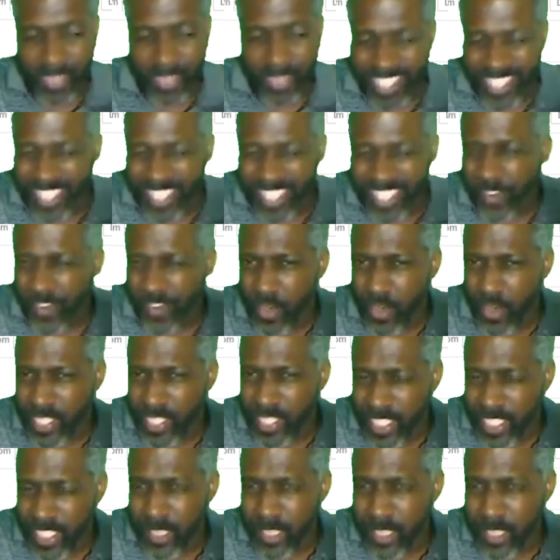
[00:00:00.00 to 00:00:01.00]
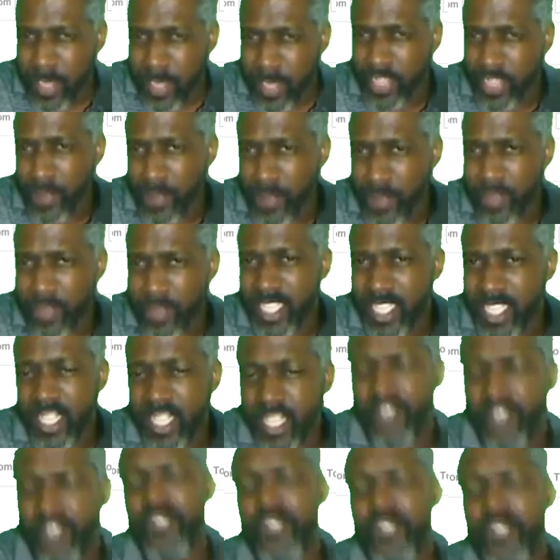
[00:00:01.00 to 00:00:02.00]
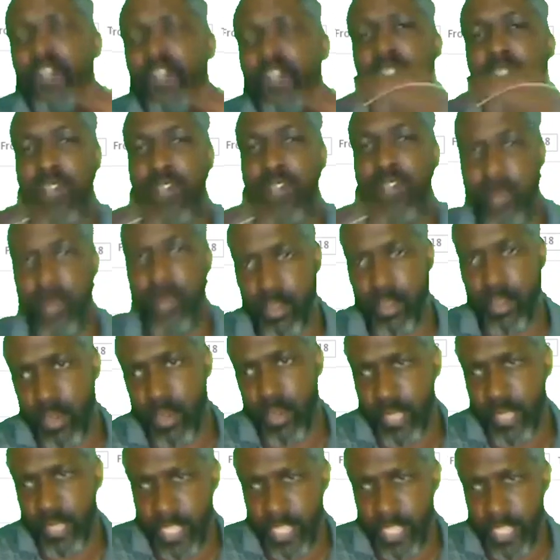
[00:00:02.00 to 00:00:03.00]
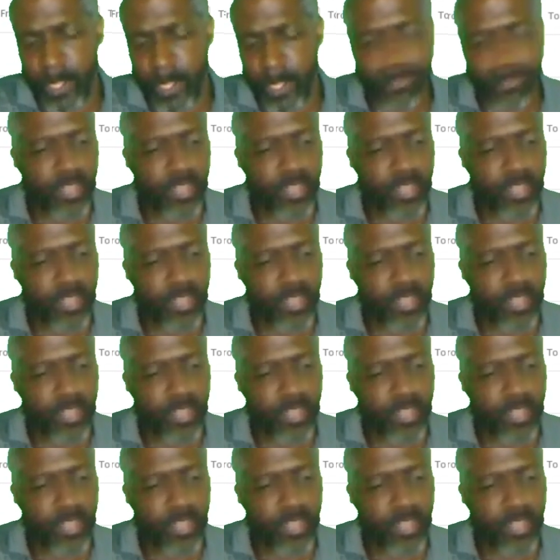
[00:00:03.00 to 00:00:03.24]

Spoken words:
Just as far as anticipation of people that see the future of cryptocurrency,